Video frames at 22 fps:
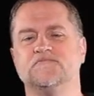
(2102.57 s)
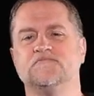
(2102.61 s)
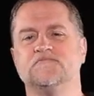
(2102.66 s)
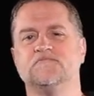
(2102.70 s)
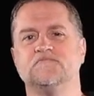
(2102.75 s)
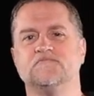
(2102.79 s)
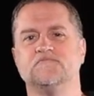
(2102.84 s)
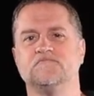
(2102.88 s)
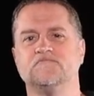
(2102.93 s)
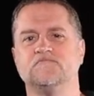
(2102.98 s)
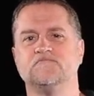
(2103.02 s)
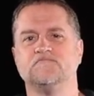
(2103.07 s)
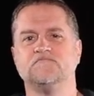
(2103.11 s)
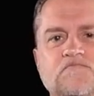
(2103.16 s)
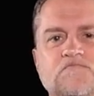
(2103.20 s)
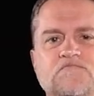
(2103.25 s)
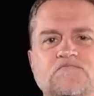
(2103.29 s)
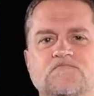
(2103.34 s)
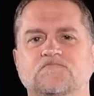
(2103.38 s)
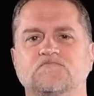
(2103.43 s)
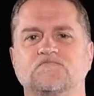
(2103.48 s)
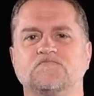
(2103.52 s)

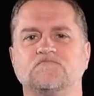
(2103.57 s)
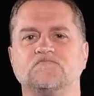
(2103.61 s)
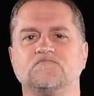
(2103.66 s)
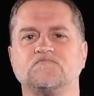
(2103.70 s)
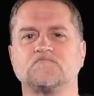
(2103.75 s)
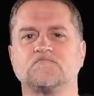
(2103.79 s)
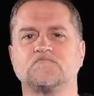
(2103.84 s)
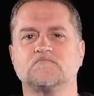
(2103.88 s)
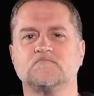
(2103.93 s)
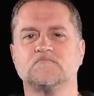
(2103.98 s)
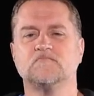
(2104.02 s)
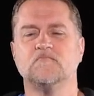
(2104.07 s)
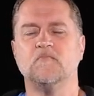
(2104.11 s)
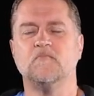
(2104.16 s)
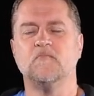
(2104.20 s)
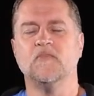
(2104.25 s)
Nobody speaks.